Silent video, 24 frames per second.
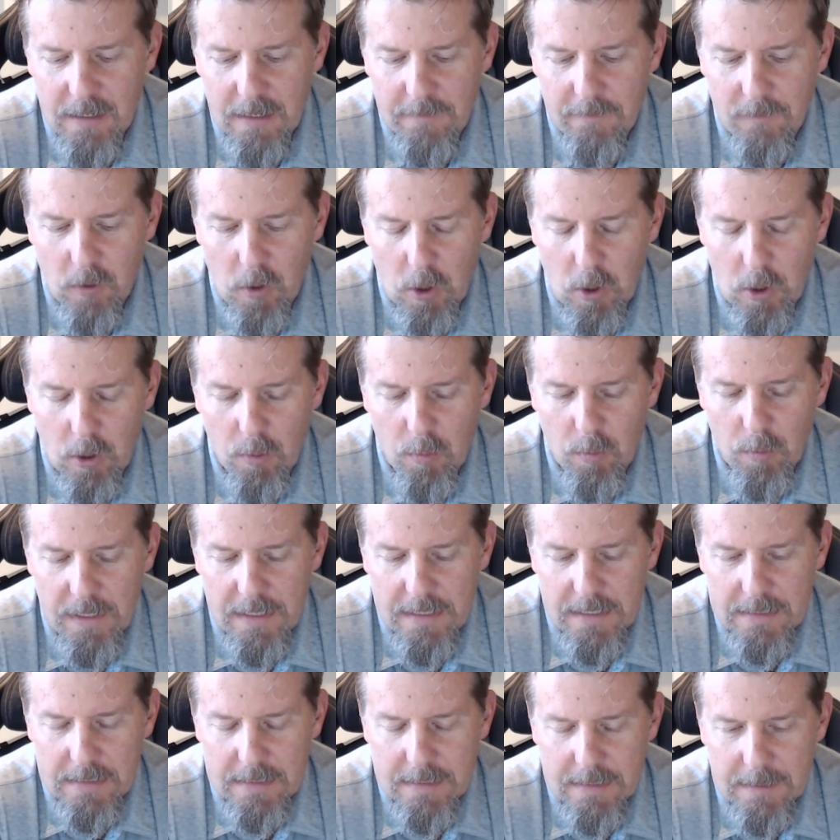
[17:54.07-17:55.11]
I've
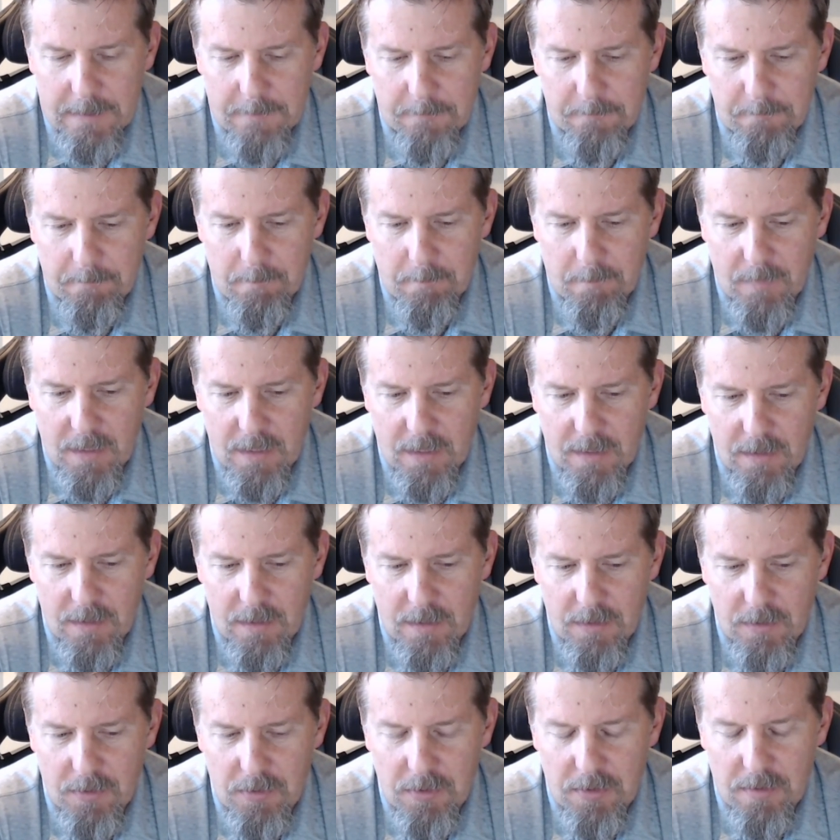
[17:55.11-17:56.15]
always
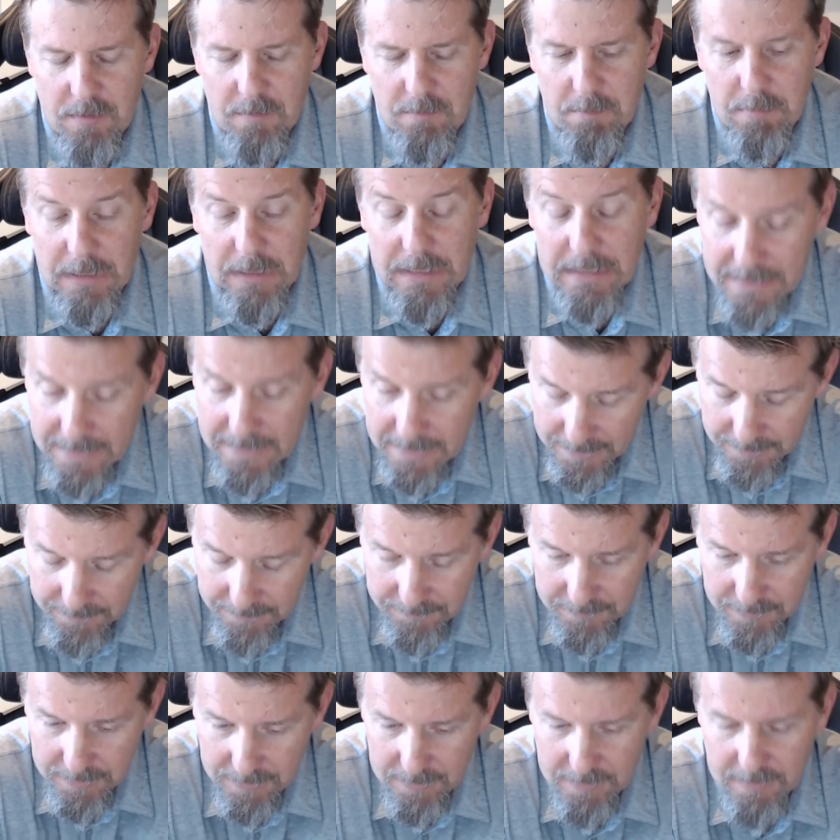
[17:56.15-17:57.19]

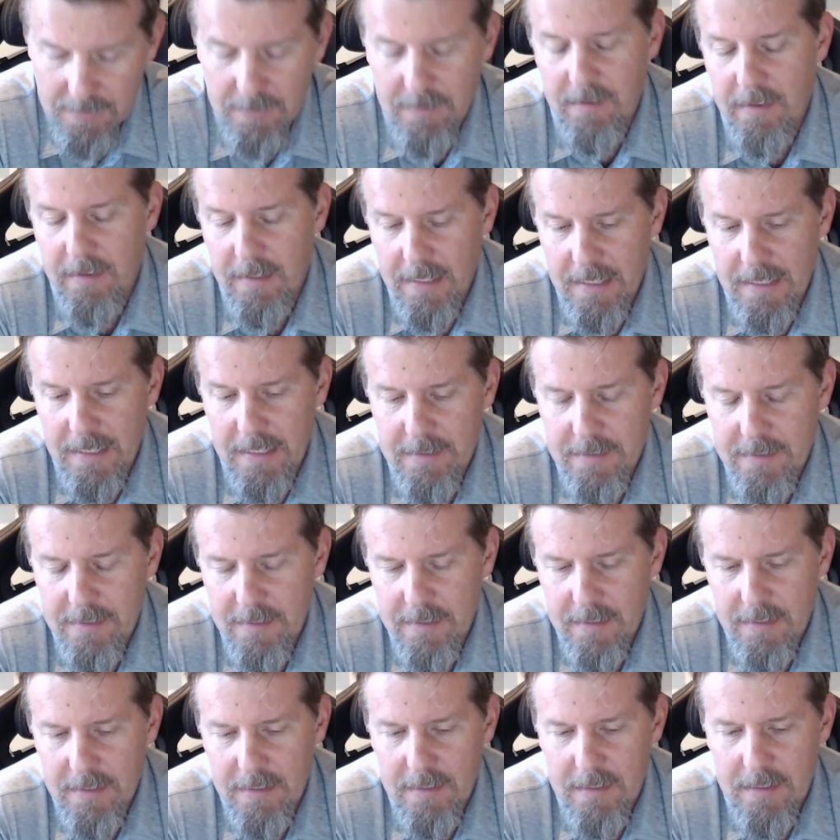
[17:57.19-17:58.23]
believed that
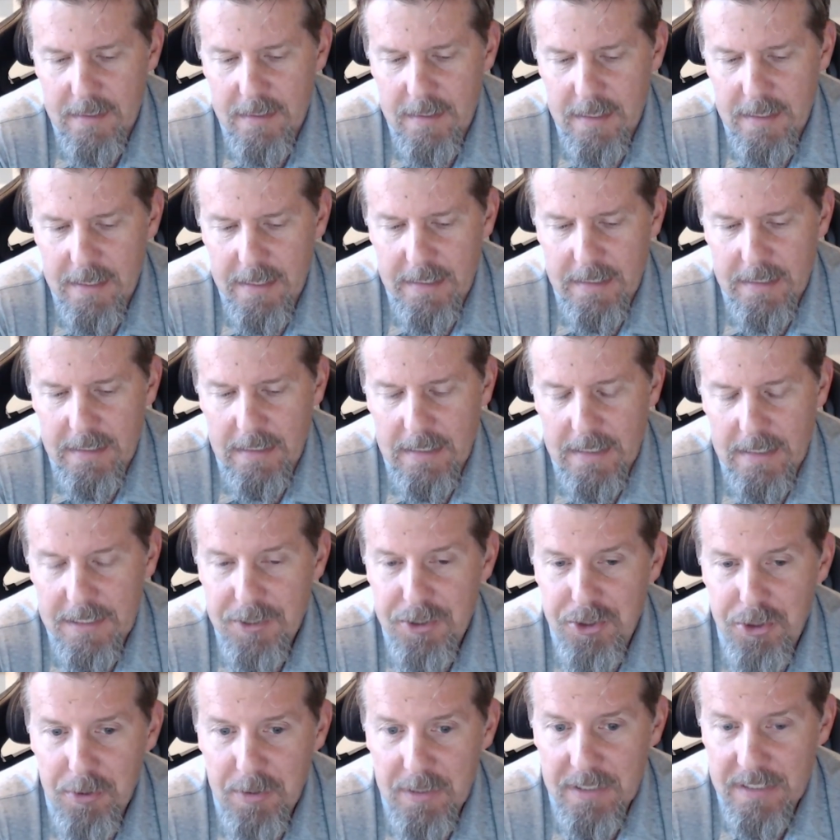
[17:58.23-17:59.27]

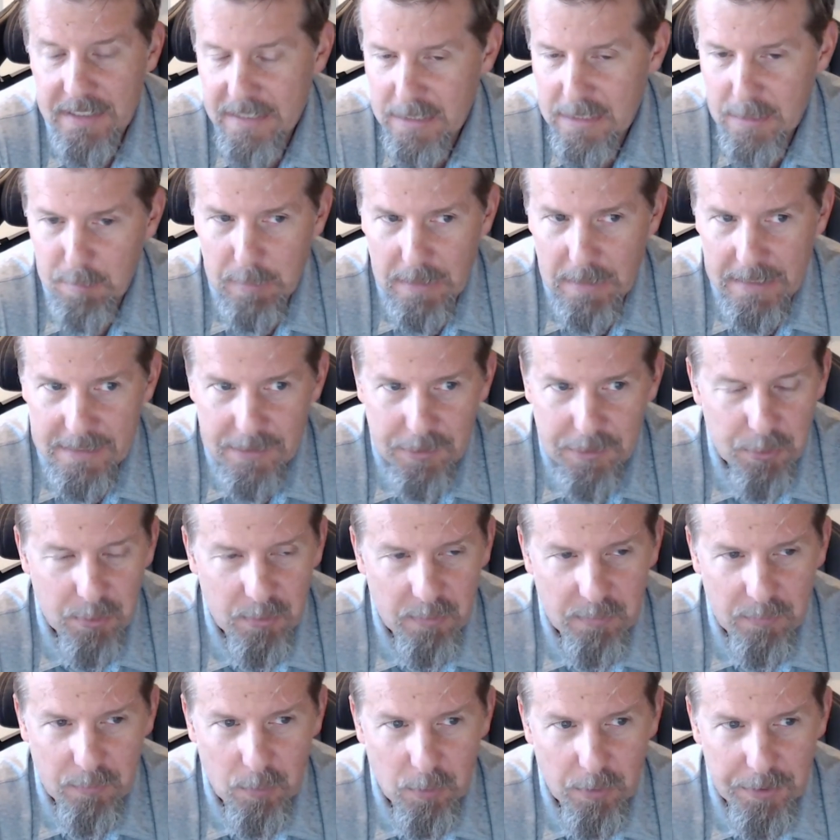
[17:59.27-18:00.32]
unless you can explain it
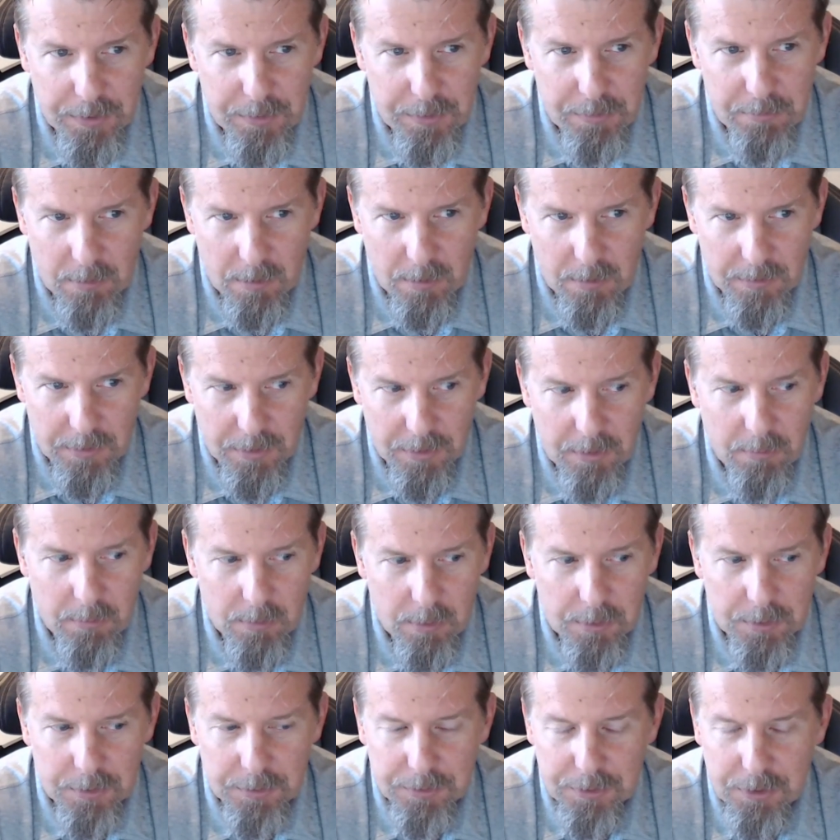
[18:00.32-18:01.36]
to a
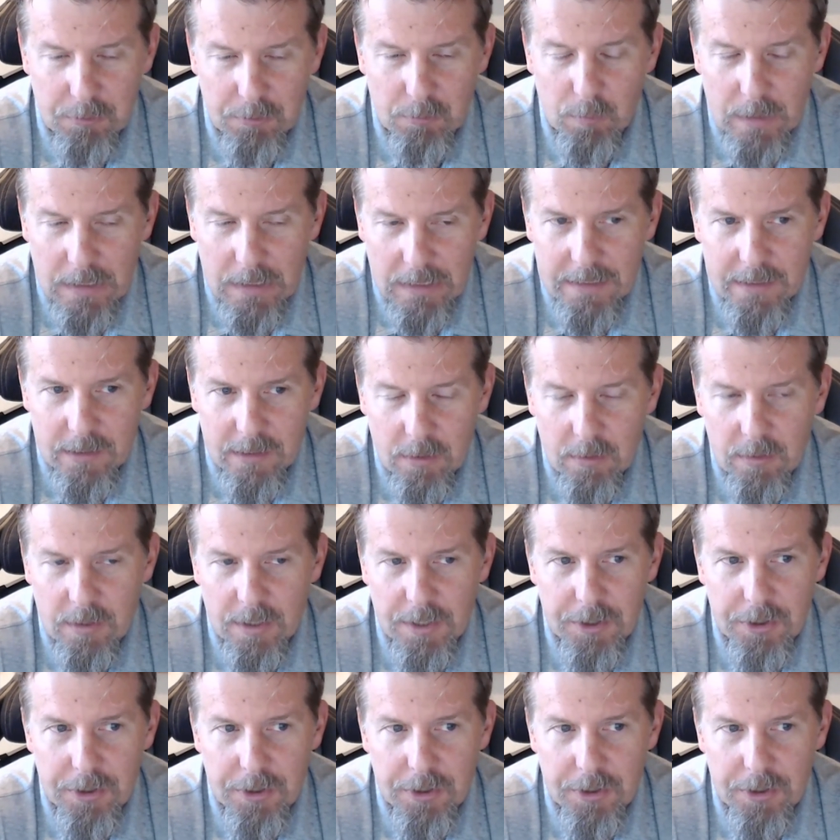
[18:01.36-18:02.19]
4-year old, you really don't